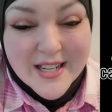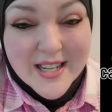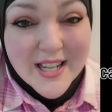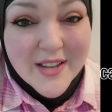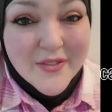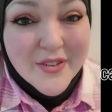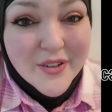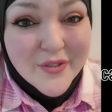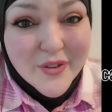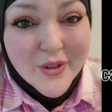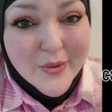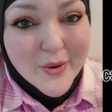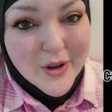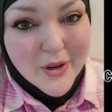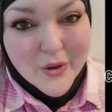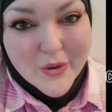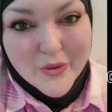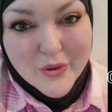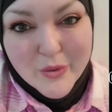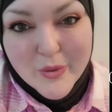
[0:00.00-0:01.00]
Hope to hear
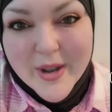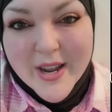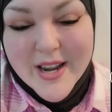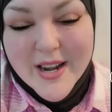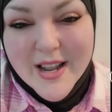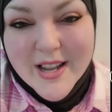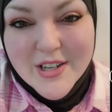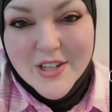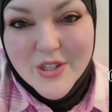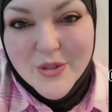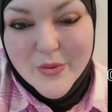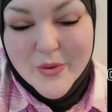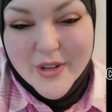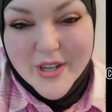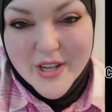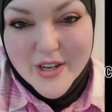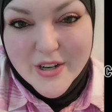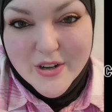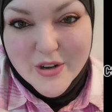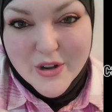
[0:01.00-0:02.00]
from you.
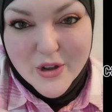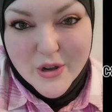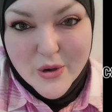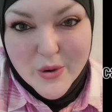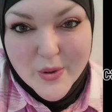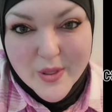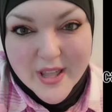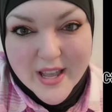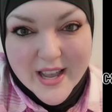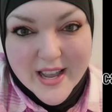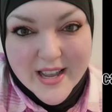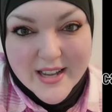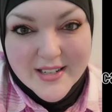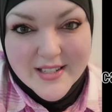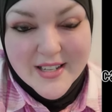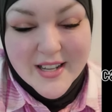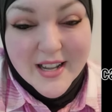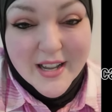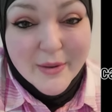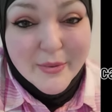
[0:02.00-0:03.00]

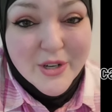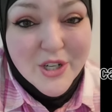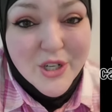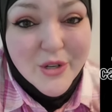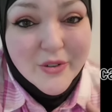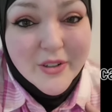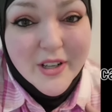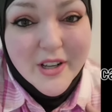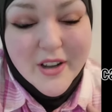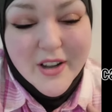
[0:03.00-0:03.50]
Bye.